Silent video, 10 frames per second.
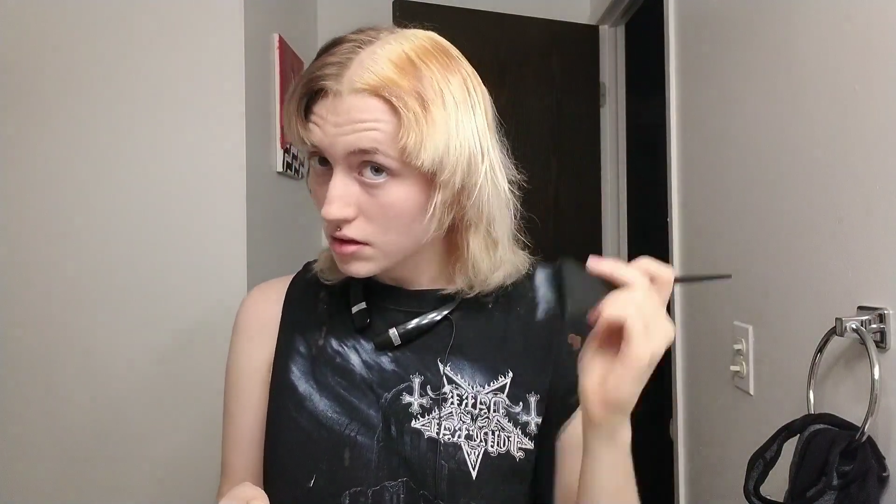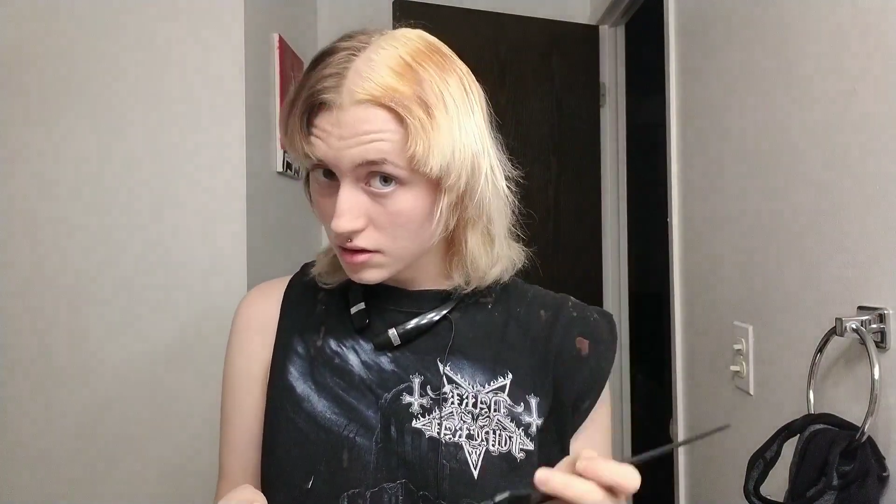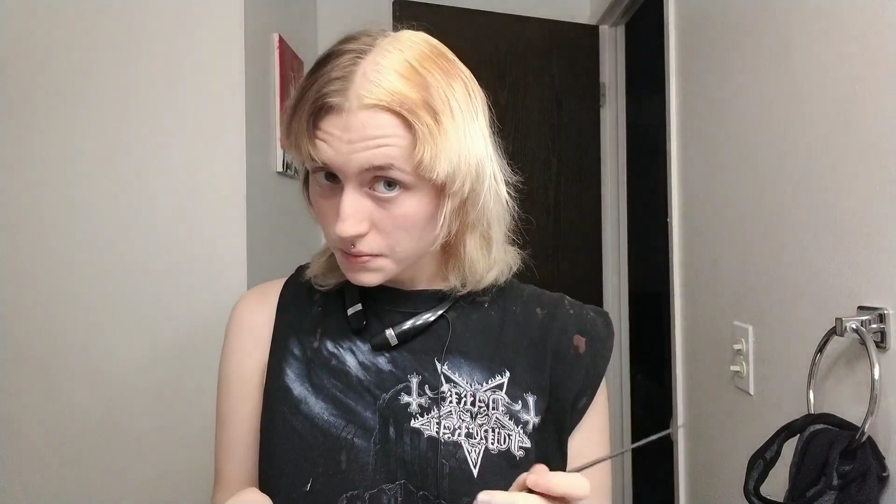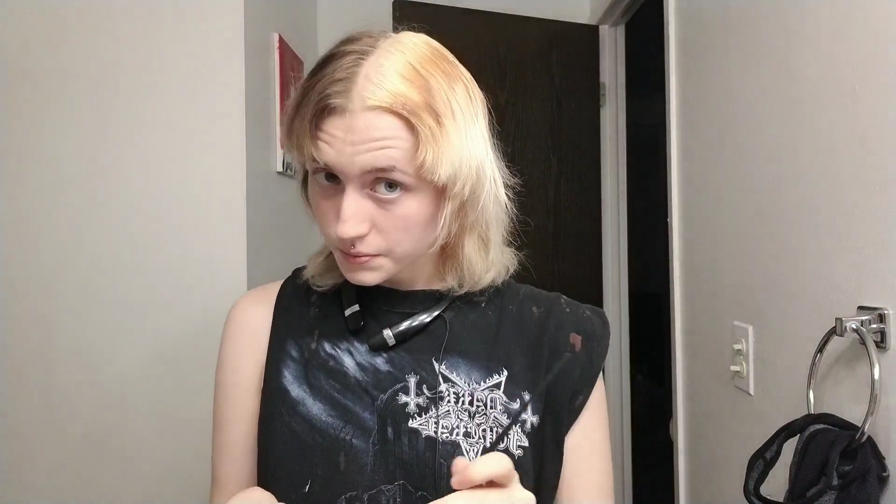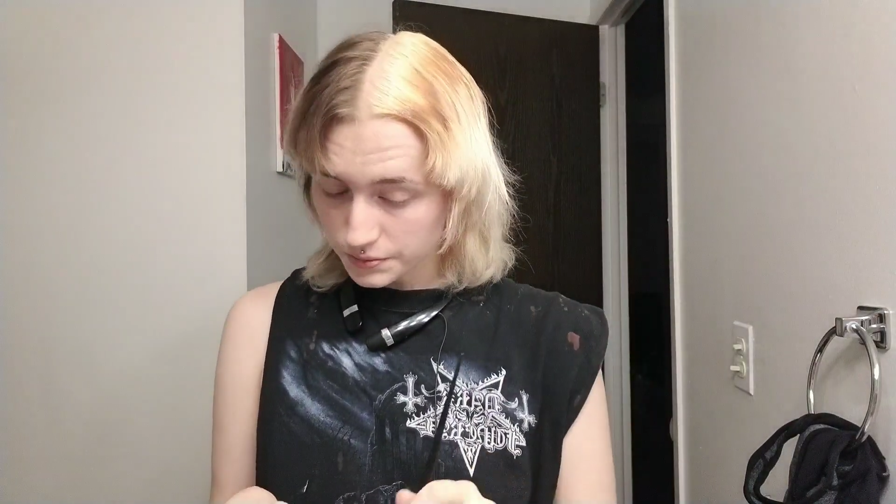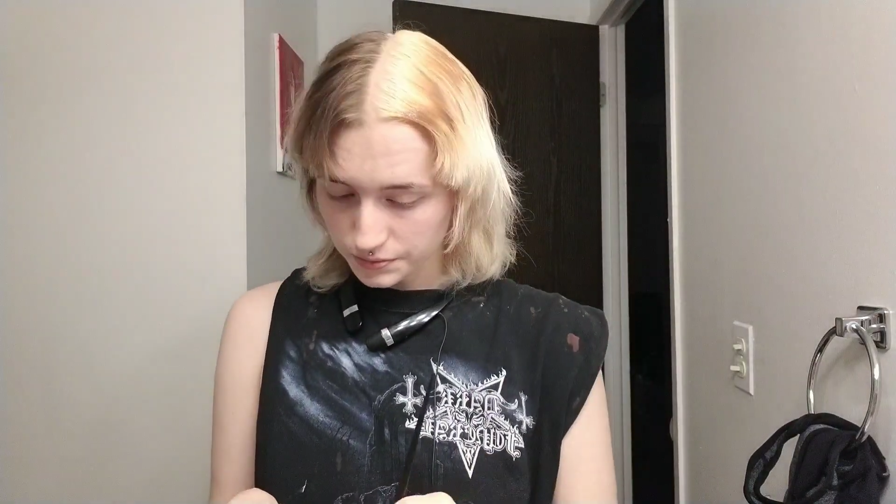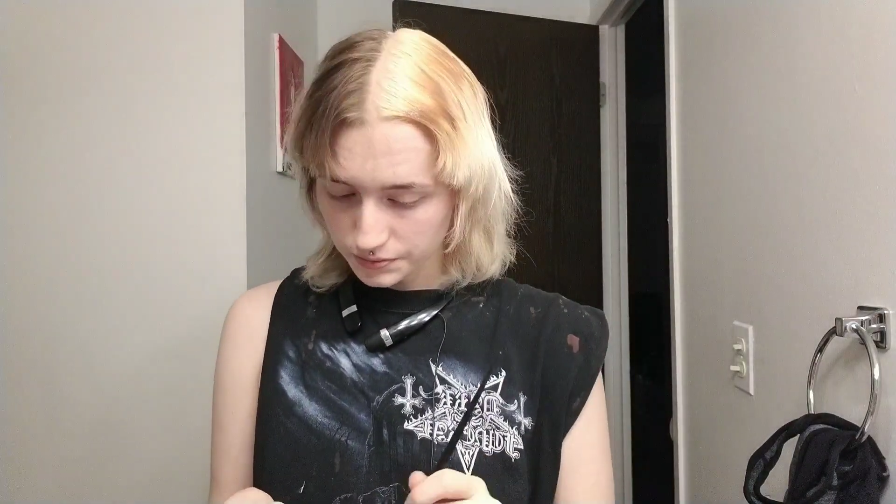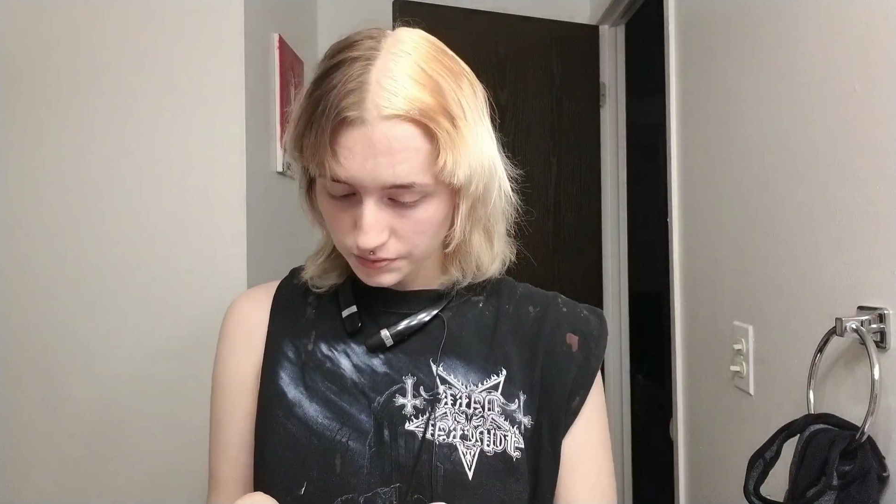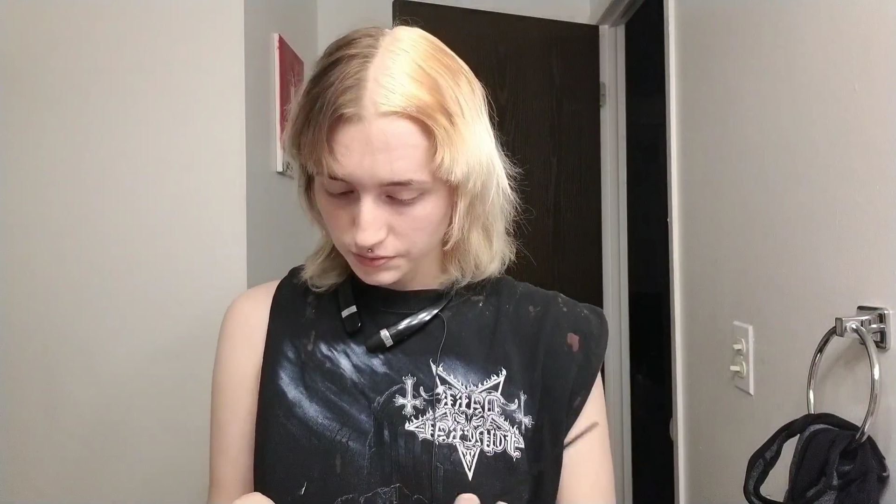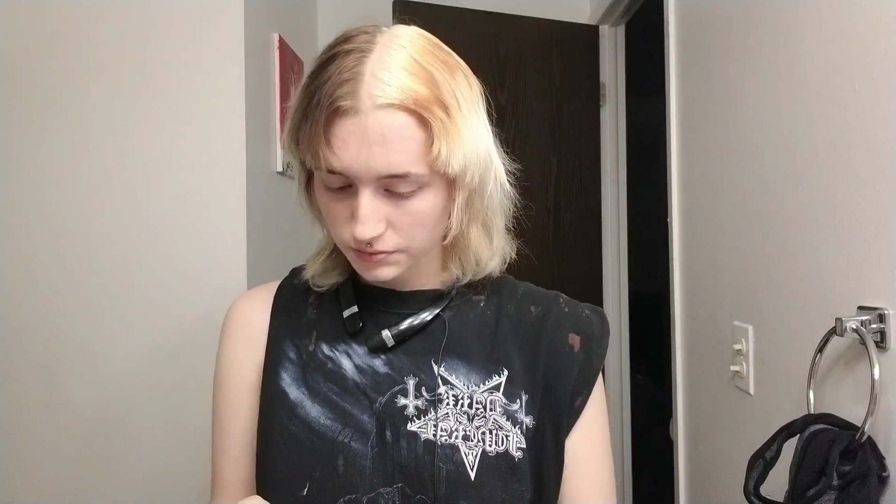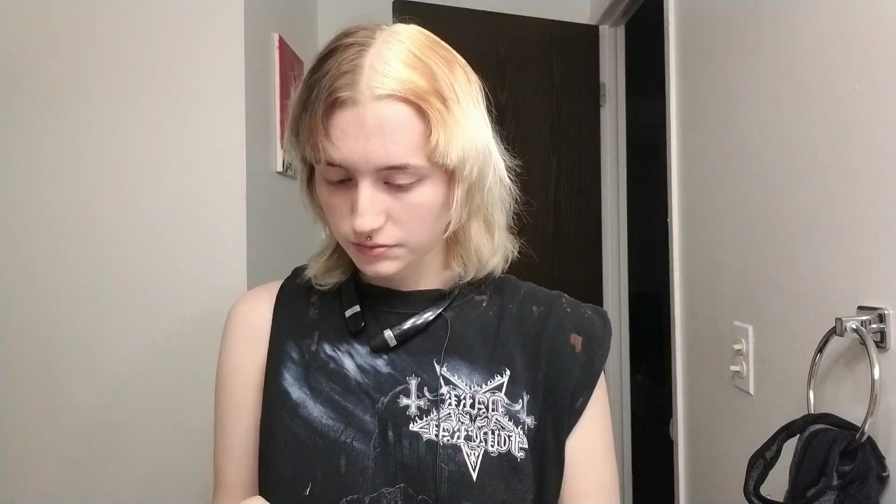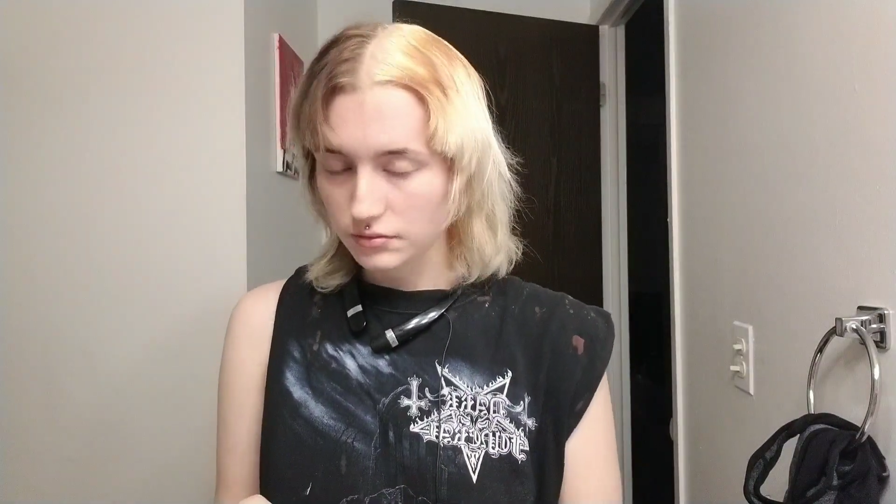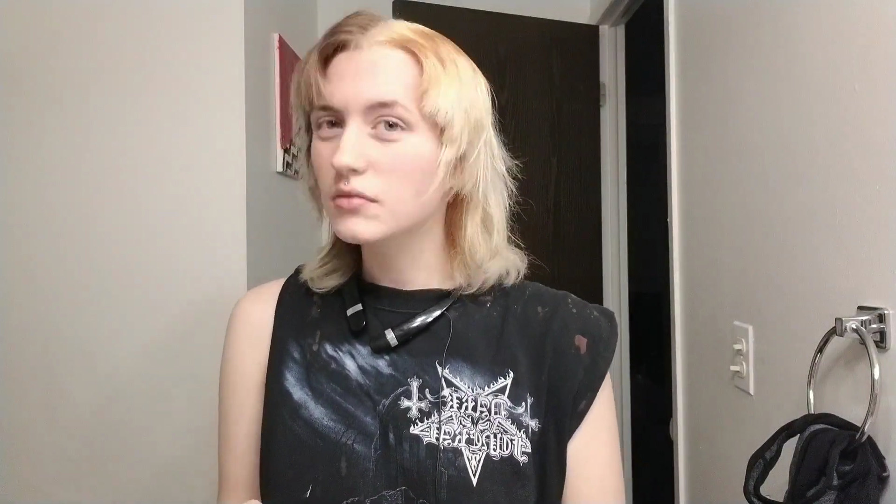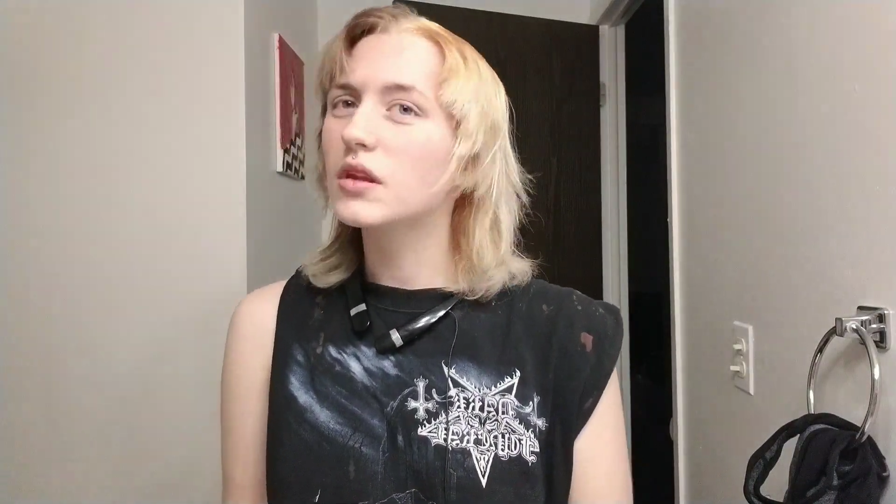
I ended up using